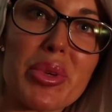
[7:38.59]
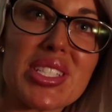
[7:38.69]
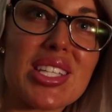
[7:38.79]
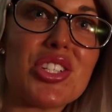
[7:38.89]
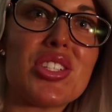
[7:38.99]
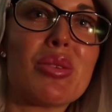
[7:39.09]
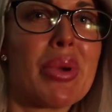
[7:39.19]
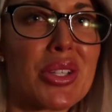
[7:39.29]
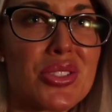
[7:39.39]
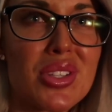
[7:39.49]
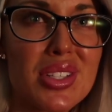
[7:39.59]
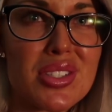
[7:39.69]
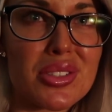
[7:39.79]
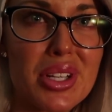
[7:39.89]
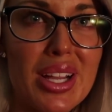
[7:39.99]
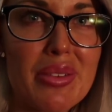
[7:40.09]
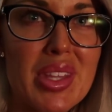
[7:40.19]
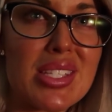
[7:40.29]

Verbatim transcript: because they just see pictures on Instagram,